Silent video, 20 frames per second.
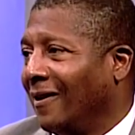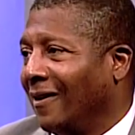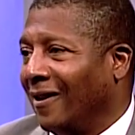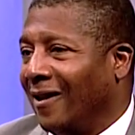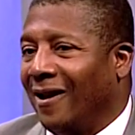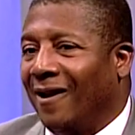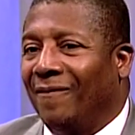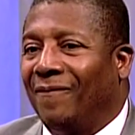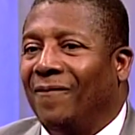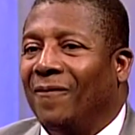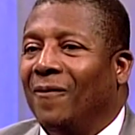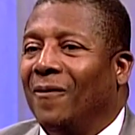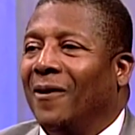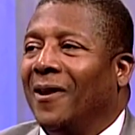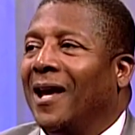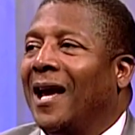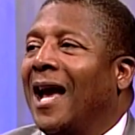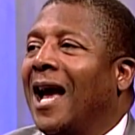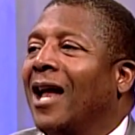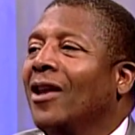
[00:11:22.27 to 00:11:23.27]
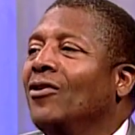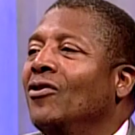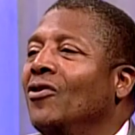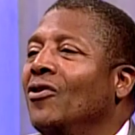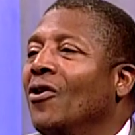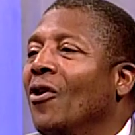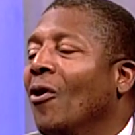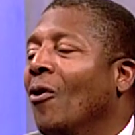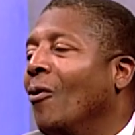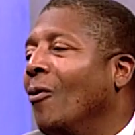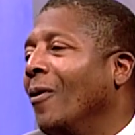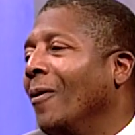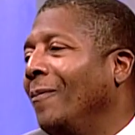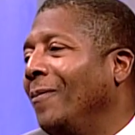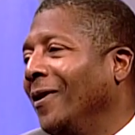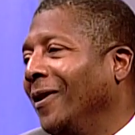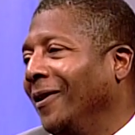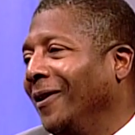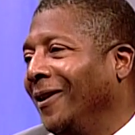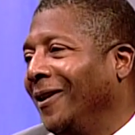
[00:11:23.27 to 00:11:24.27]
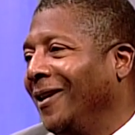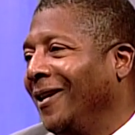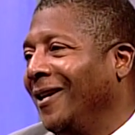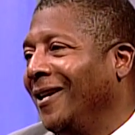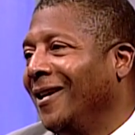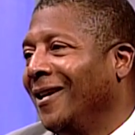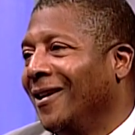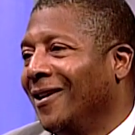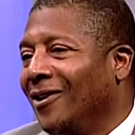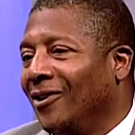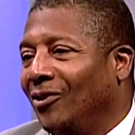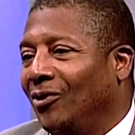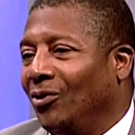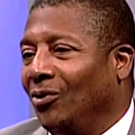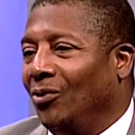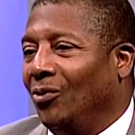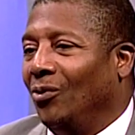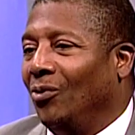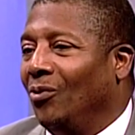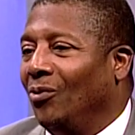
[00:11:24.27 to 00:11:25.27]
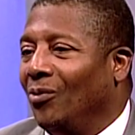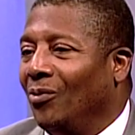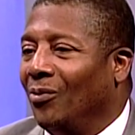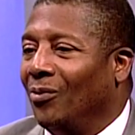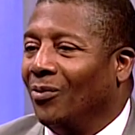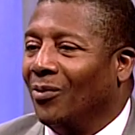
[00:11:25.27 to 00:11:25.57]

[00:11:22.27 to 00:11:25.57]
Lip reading: therefore they had no ability to